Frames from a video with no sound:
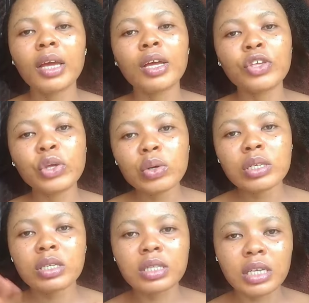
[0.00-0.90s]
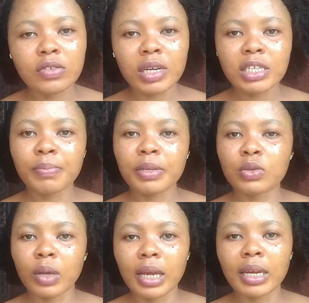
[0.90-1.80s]
use this recipe
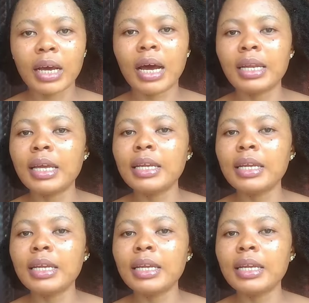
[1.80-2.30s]
together, and in a